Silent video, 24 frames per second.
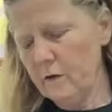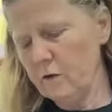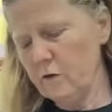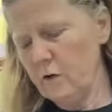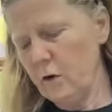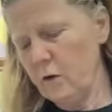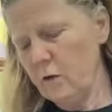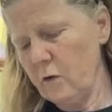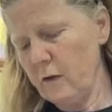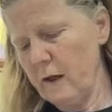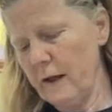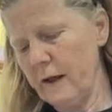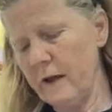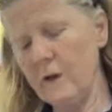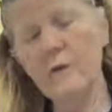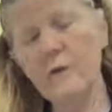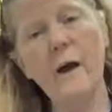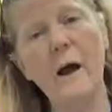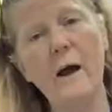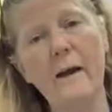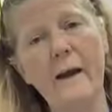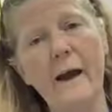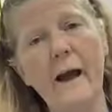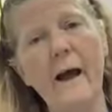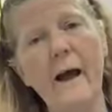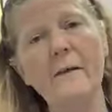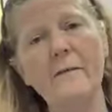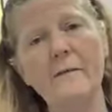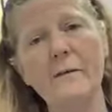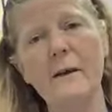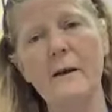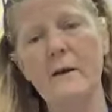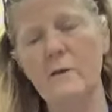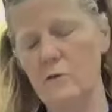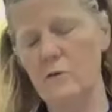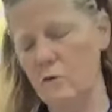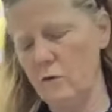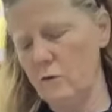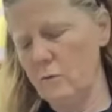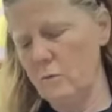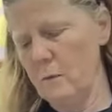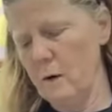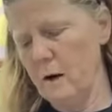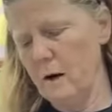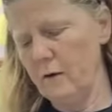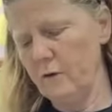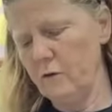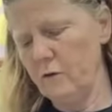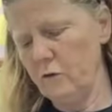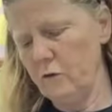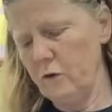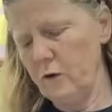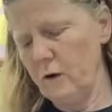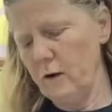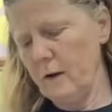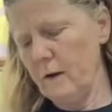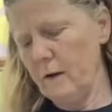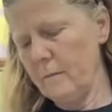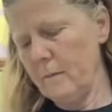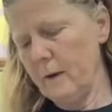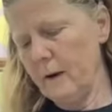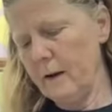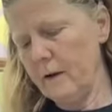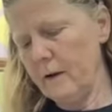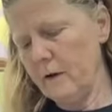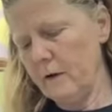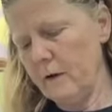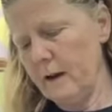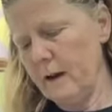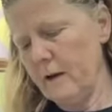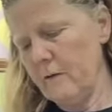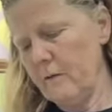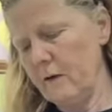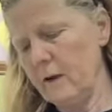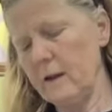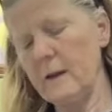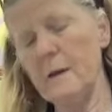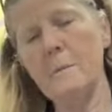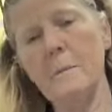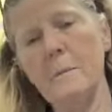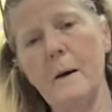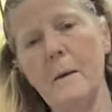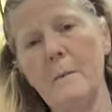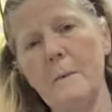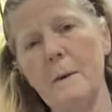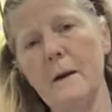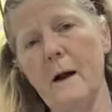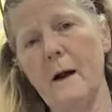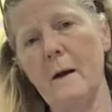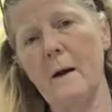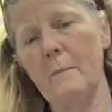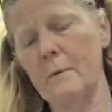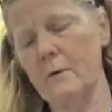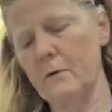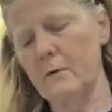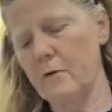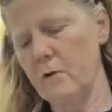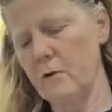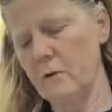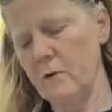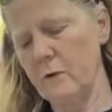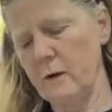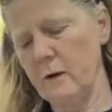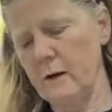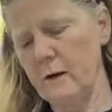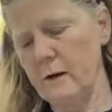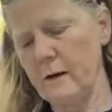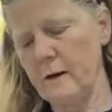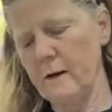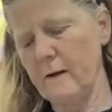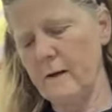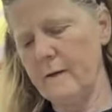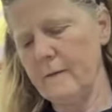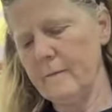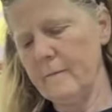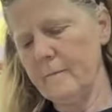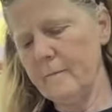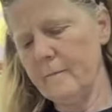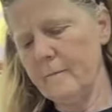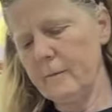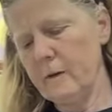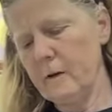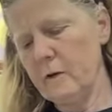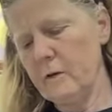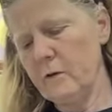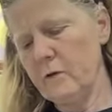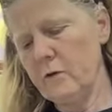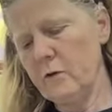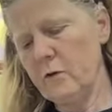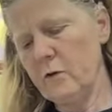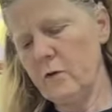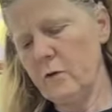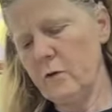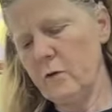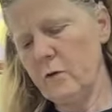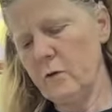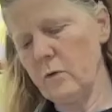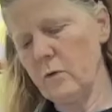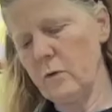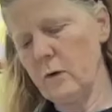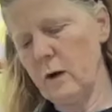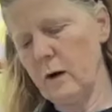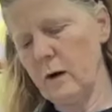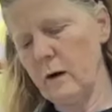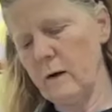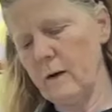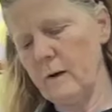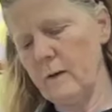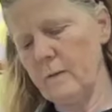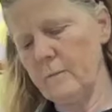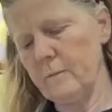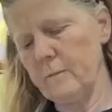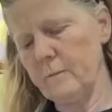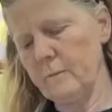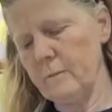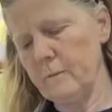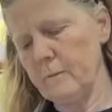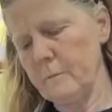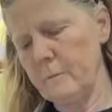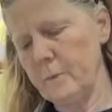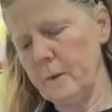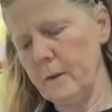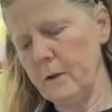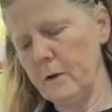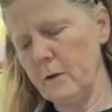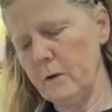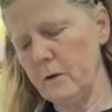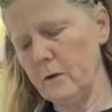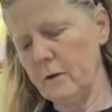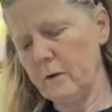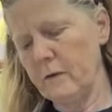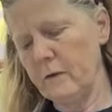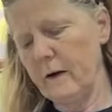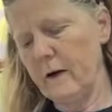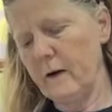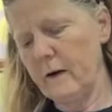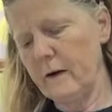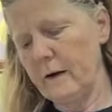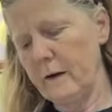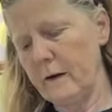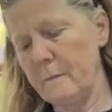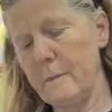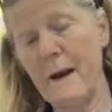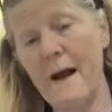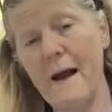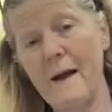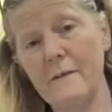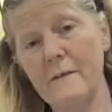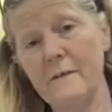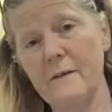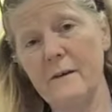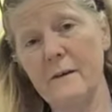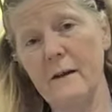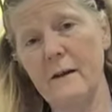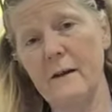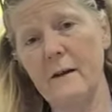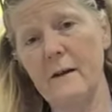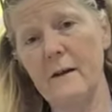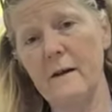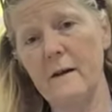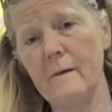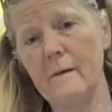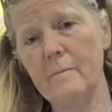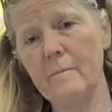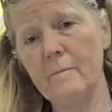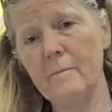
that you're not asking too much, but you're giving the puppy an opportunity to build their capacity